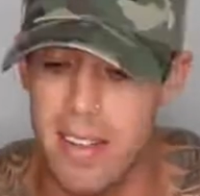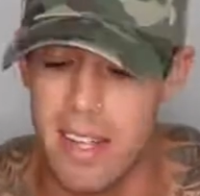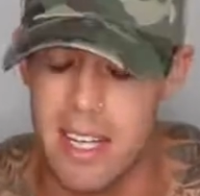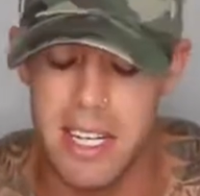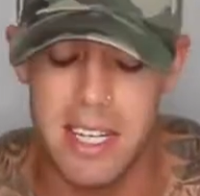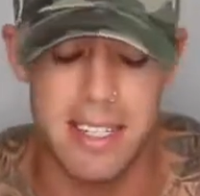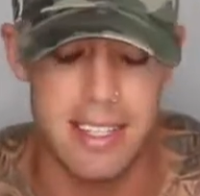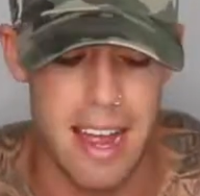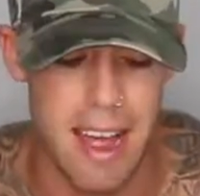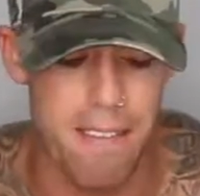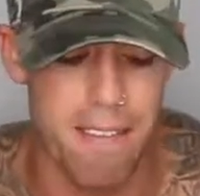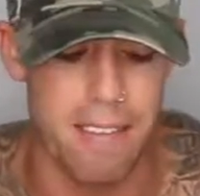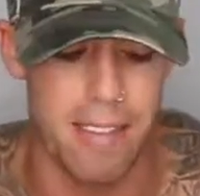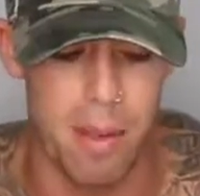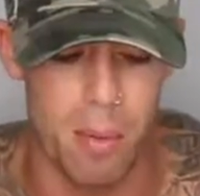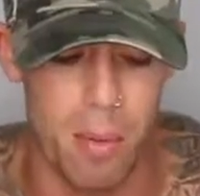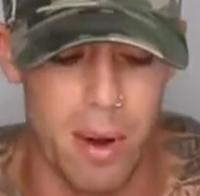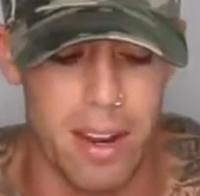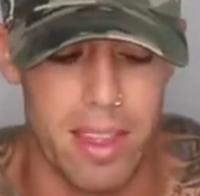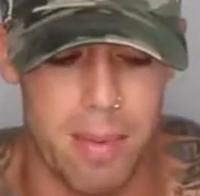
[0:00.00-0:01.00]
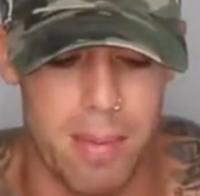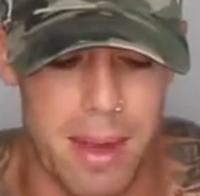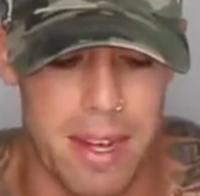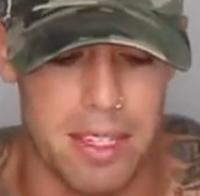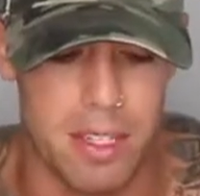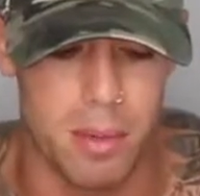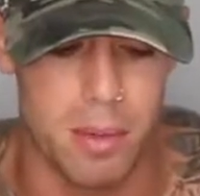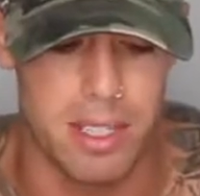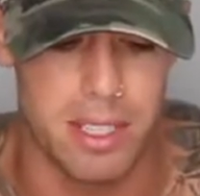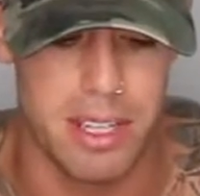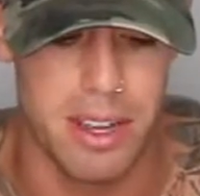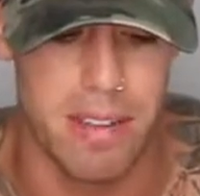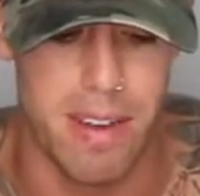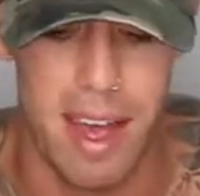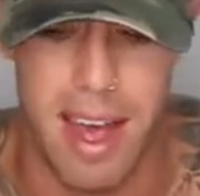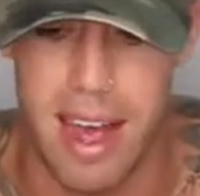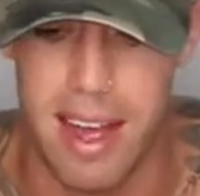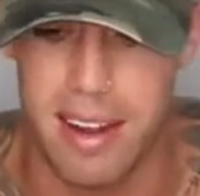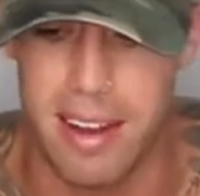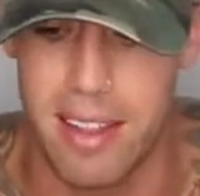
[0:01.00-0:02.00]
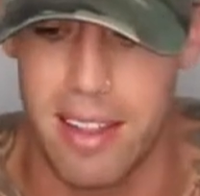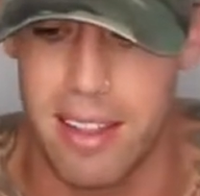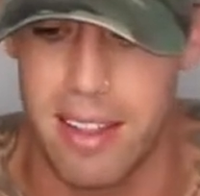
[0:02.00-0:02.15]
This is definitely one of the best ones I've had